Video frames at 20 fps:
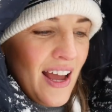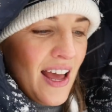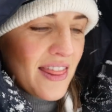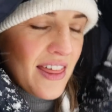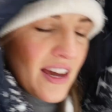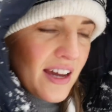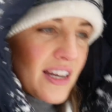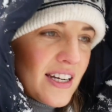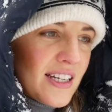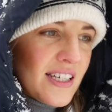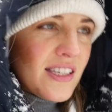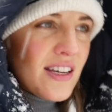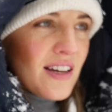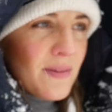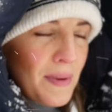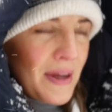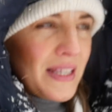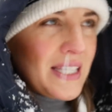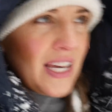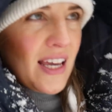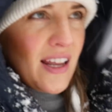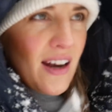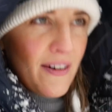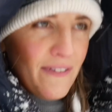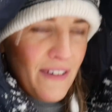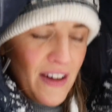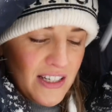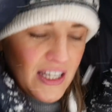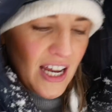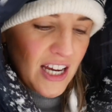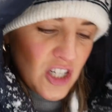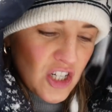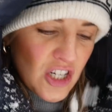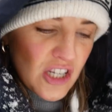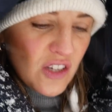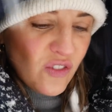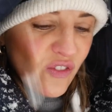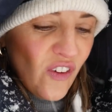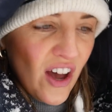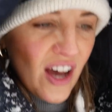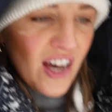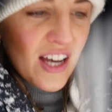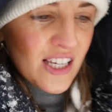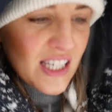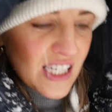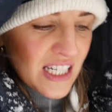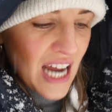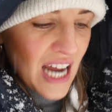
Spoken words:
They're going to start by digging our foundations first,